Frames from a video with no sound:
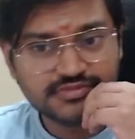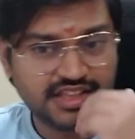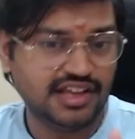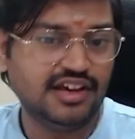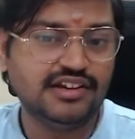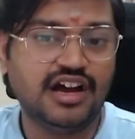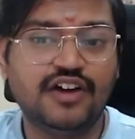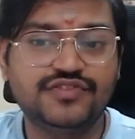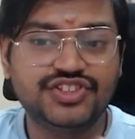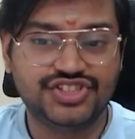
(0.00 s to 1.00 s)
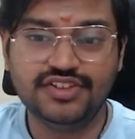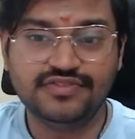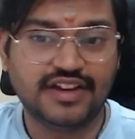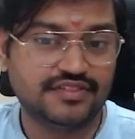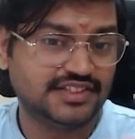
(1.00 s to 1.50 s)
Here, after
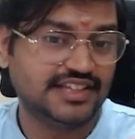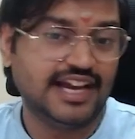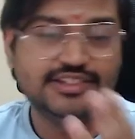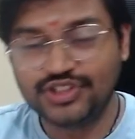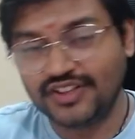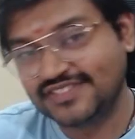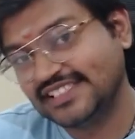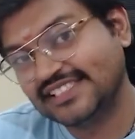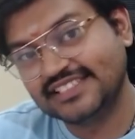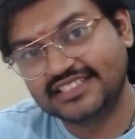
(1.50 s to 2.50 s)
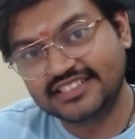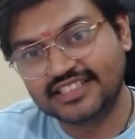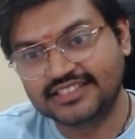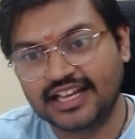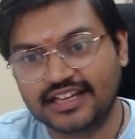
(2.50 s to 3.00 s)
g5, the knight on f6 is under
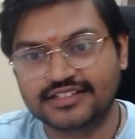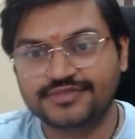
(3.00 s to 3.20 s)
attack.